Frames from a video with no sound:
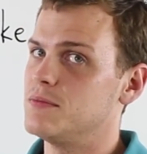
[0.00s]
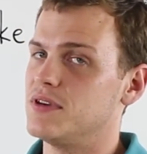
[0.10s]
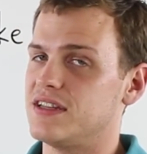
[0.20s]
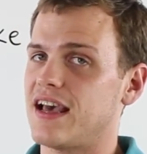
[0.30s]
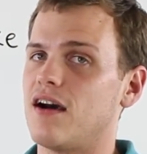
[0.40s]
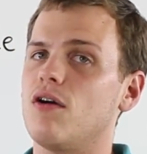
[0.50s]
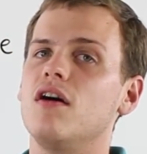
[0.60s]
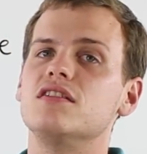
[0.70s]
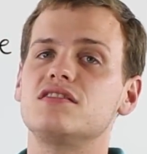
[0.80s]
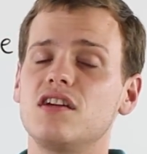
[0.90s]
But now,
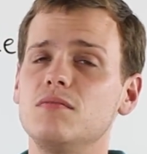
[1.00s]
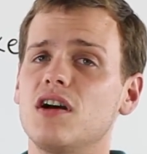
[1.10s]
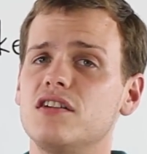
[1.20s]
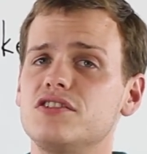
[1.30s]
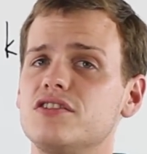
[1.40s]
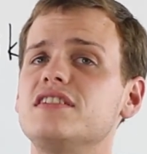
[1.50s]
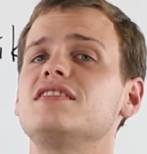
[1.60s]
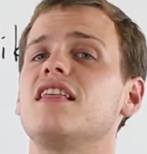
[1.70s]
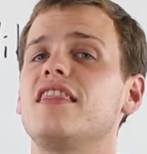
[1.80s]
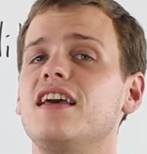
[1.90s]
some
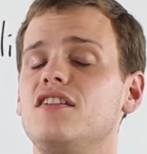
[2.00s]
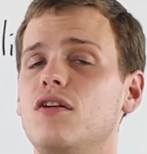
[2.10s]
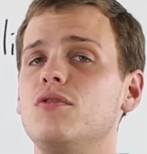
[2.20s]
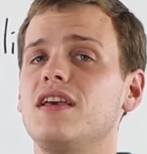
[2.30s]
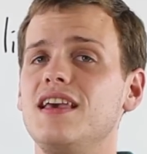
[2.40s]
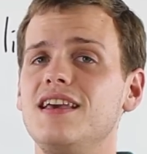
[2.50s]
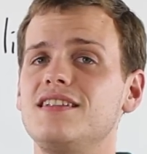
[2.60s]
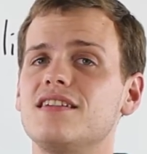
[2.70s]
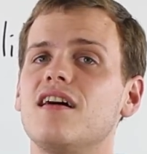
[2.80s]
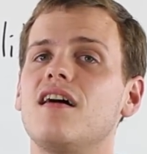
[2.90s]
countries, they don't
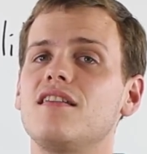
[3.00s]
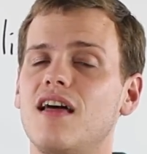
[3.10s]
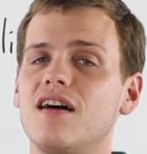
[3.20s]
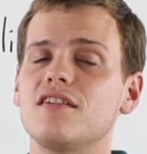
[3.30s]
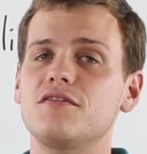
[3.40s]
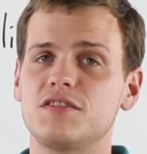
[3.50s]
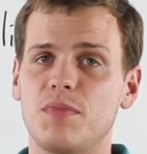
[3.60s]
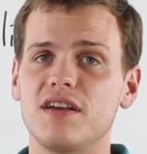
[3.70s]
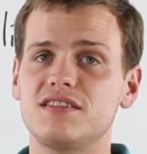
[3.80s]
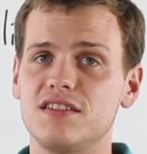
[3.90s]
eat a lot of
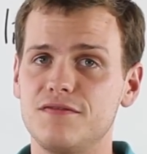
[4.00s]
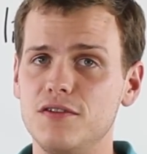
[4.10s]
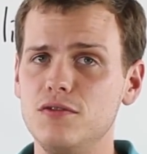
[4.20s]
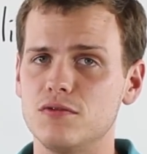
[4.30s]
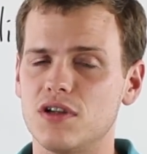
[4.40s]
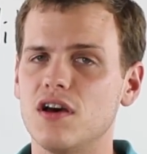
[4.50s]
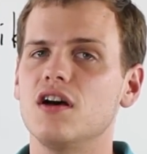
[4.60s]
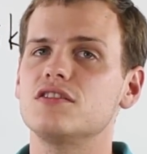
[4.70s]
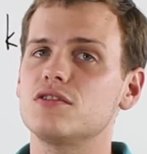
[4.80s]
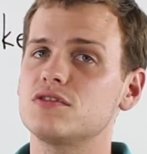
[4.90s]
spicy food.
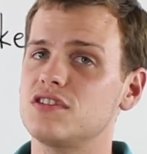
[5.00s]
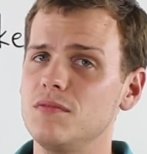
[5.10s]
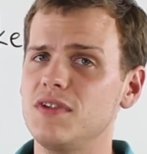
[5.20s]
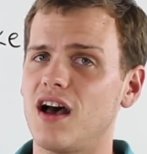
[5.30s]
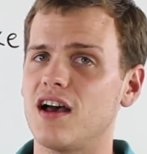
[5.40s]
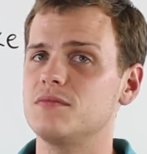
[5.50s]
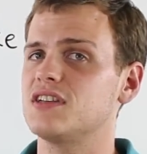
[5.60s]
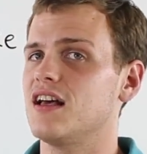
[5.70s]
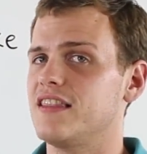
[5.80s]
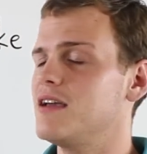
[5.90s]
So sometimes
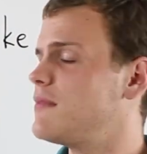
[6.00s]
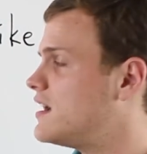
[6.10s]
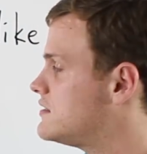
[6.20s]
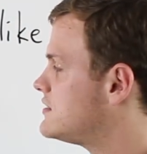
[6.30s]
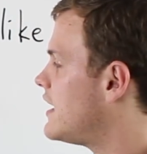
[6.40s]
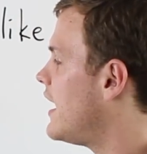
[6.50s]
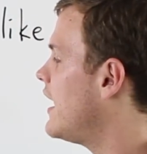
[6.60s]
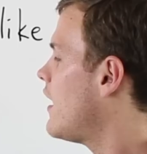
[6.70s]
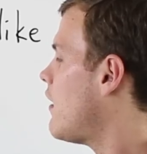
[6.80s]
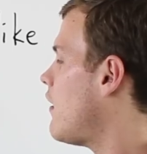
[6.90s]
they might
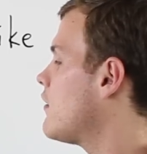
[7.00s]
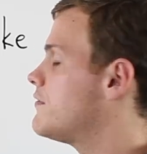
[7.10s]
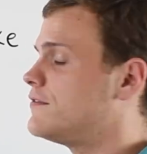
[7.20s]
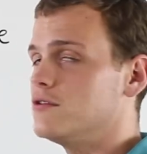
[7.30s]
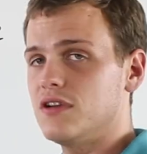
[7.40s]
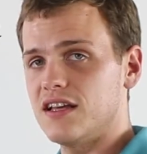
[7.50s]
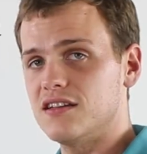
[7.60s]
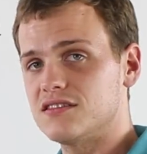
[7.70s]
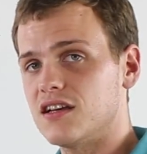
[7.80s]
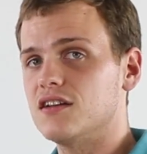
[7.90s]
say, our food
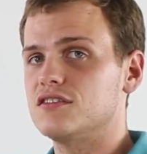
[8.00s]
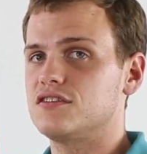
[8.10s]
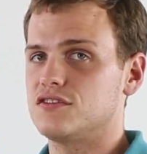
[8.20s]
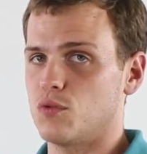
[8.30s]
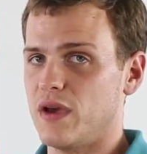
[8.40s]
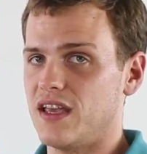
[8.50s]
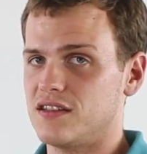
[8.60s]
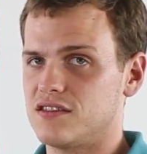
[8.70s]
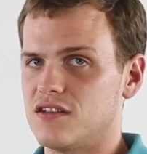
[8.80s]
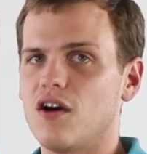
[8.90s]
is
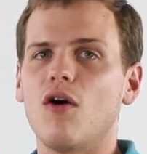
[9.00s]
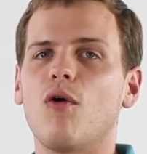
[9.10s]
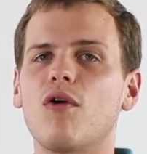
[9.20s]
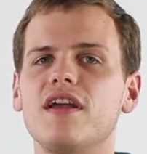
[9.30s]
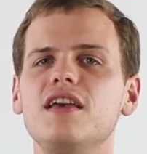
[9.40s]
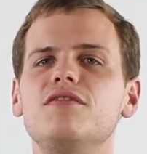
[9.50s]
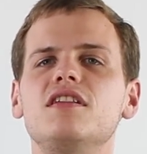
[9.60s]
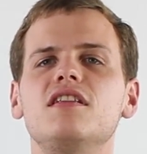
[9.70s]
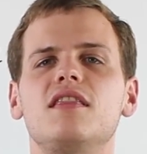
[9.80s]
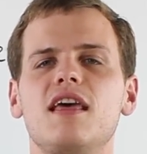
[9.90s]
sweet. Or
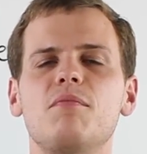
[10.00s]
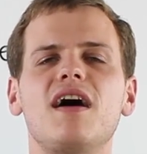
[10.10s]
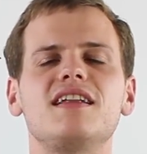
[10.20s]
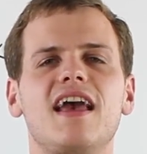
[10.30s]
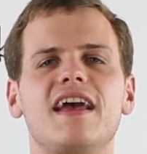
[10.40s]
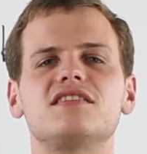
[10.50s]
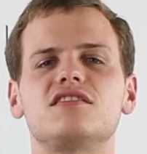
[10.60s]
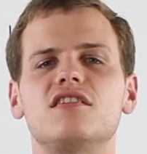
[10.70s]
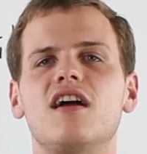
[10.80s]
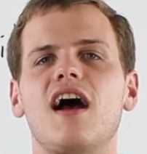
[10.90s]
even they might
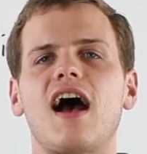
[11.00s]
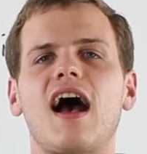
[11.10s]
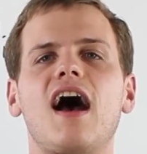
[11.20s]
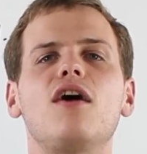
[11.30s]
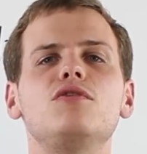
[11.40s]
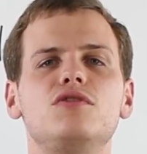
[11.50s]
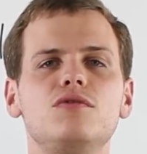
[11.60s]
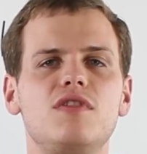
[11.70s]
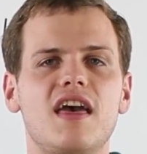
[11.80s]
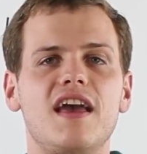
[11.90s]
answer, how
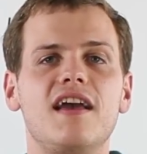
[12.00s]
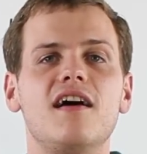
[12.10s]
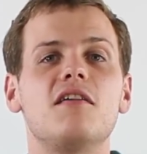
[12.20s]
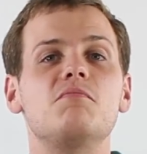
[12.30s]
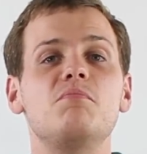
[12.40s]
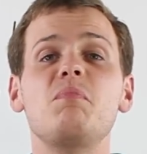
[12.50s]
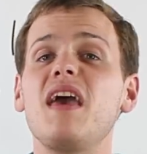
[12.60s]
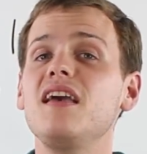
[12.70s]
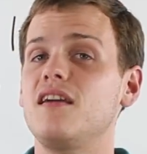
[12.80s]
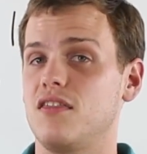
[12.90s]
do they
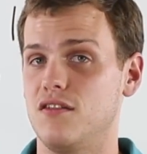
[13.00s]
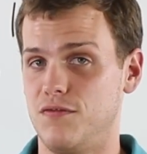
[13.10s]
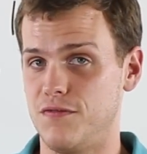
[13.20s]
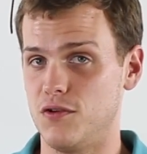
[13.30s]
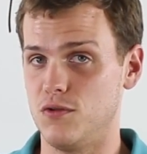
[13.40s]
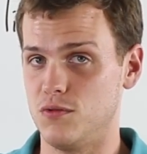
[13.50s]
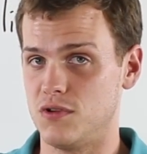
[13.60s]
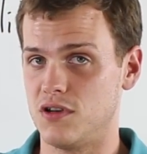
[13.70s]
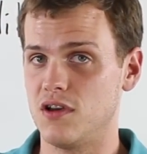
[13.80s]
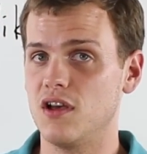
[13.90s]
make the
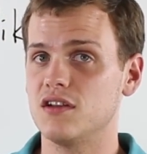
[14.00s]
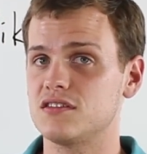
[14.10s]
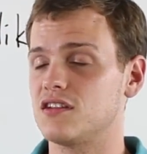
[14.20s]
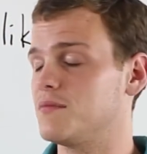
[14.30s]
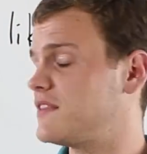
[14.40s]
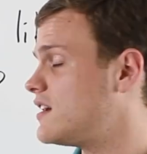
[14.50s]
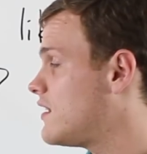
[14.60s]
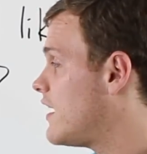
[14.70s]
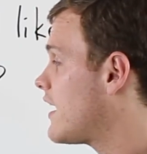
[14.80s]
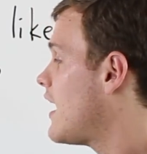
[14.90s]
food? Something
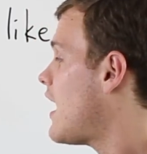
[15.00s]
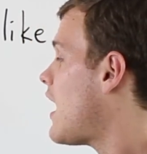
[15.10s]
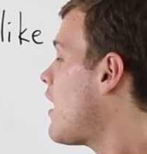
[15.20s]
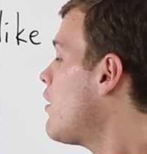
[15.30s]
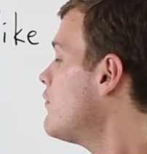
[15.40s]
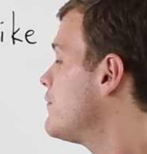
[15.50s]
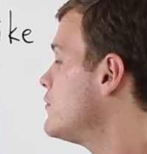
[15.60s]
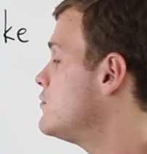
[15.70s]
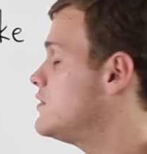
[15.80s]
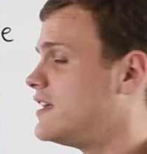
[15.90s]
like, our
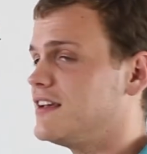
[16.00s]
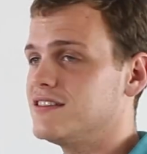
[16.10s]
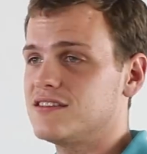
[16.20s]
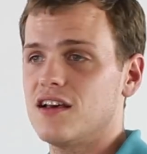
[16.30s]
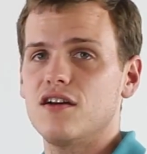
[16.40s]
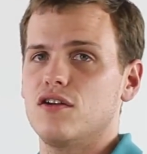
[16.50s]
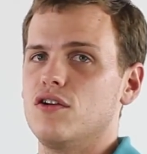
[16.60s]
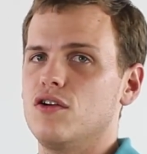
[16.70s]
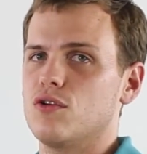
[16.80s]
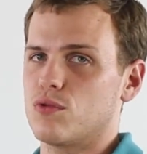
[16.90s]
food is
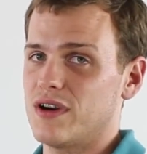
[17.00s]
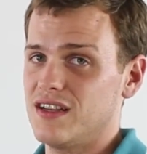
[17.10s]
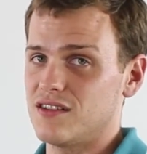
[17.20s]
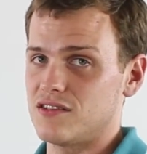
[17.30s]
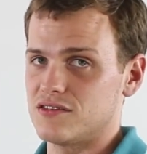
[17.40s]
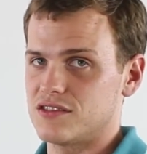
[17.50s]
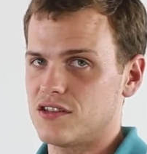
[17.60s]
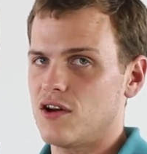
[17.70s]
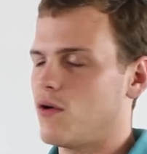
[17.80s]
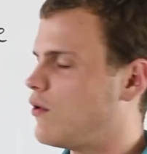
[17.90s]
grilled.
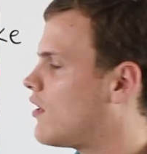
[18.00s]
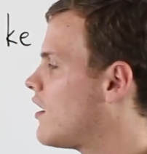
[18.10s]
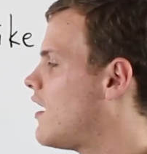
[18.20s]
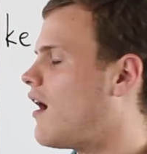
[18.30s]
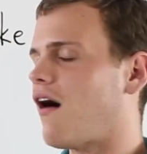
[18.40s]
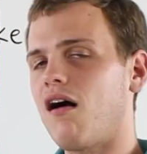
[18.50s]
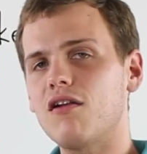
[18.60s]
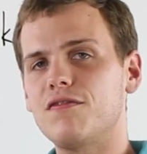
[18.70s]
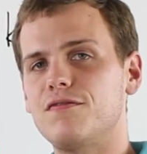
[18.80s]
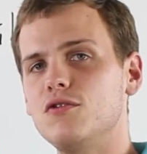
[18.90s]
Or
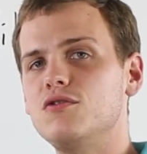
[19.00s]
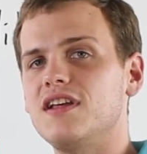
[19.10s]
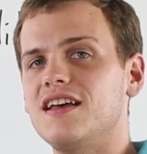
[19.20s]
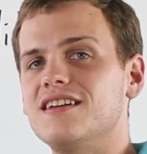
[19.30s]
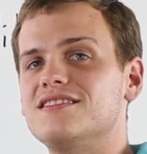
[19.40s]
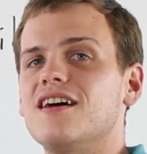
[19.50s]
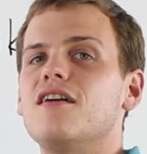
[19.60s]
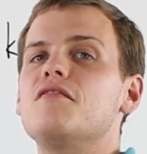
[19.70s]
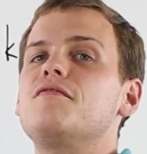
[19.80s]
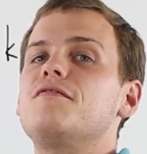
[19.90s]
our food is
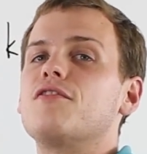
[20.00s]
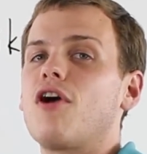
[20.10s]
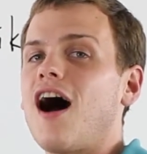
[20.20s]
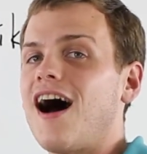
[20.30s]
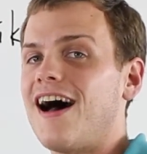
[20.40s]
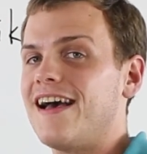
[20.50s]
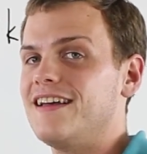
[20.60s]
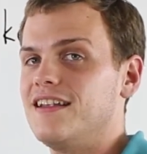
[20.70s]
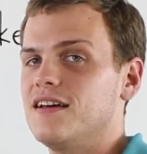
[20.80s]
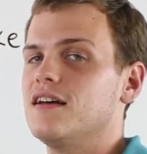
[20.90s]

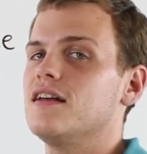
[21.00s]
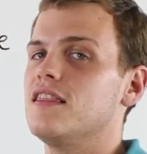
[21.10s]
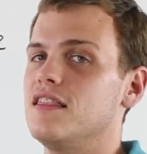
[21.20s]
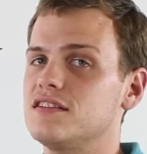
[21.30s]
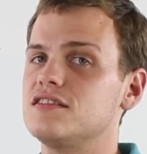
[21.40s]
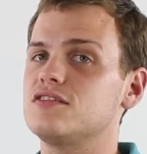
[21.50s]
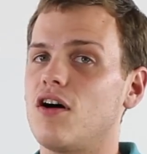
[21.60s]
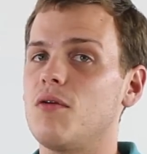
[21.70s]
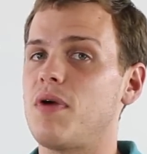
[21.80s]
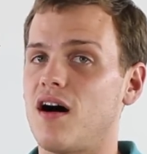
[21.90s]
fried. This is
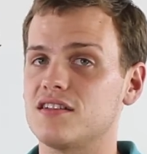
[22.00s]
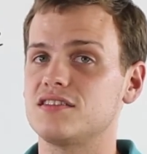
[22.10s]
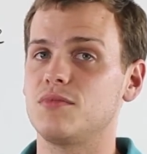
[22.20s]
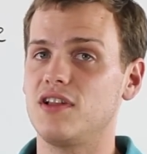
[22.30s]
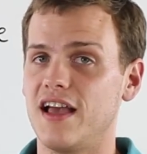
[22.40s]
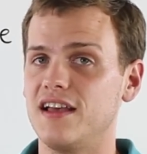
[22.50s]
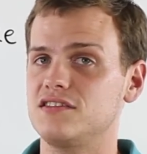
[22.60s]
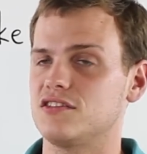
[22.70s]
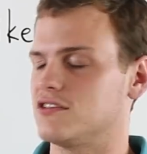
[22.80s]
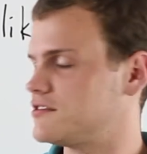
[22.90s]
all possible
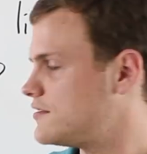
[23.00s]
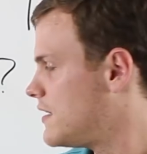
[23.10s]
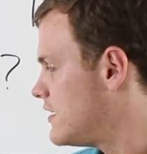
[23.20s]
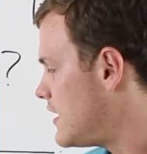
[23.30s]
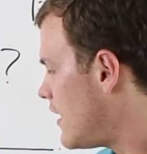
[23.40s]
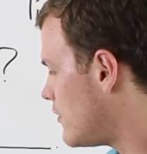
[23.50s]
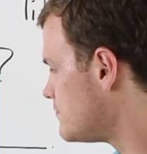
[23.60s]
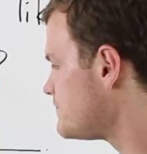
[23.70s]
answers. Now,